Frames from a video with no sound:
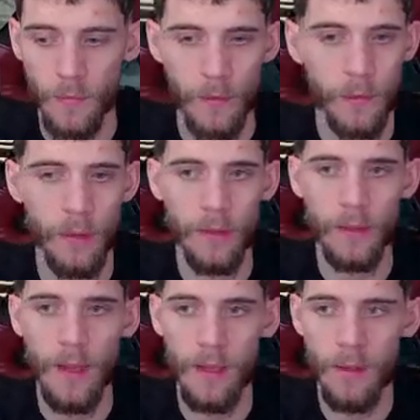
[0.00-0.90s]
So let's
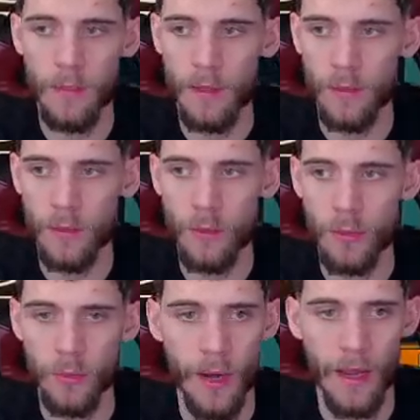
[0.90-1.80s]
take him into
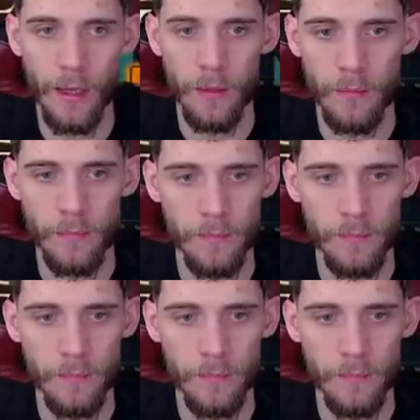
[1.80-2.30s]
Dragon